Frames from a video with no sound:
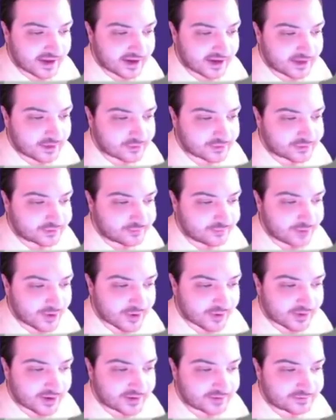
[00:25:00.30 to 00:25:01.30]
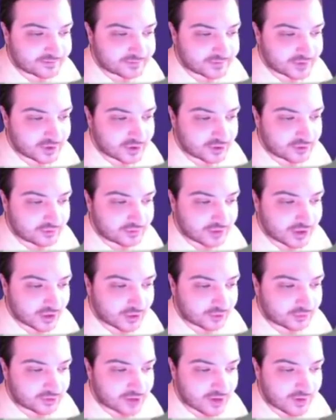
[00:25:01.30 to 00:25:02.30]
and he was very,
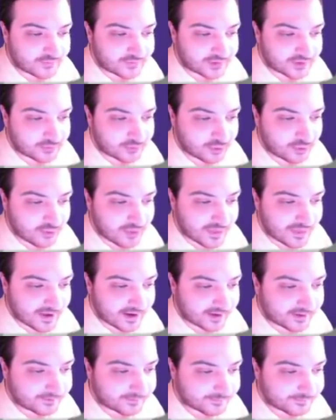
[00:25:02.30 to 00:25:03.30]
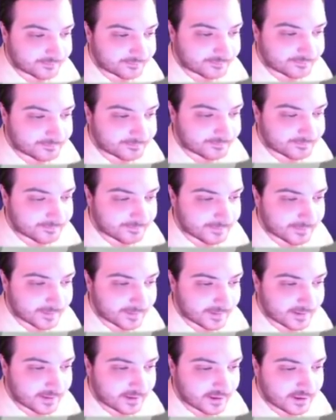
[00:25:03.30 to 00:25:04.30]
comfortable with that.
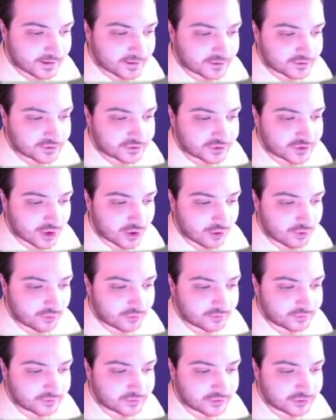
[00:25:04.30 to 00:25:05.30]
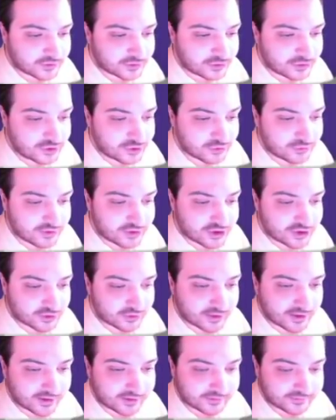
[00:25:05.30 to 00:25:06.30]
So, do we
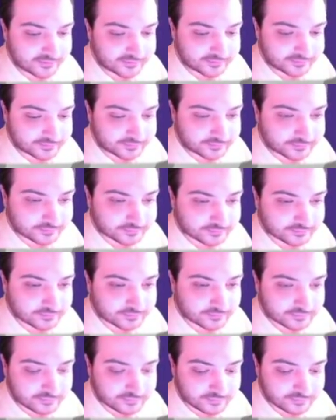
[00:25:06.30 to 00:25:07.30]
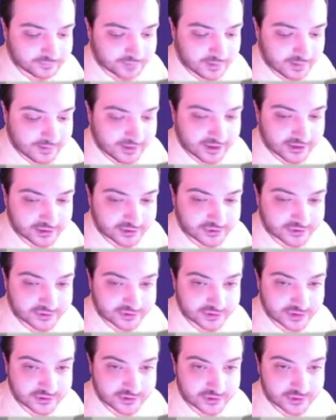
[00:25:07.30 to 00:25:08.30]
do it? I mean, it
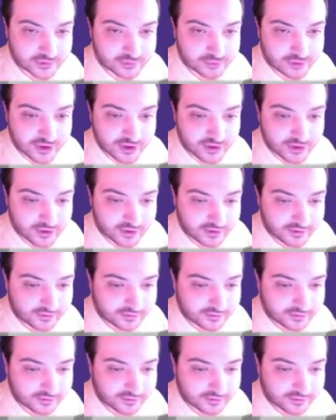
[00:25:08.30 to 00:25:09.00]
does look pretty good.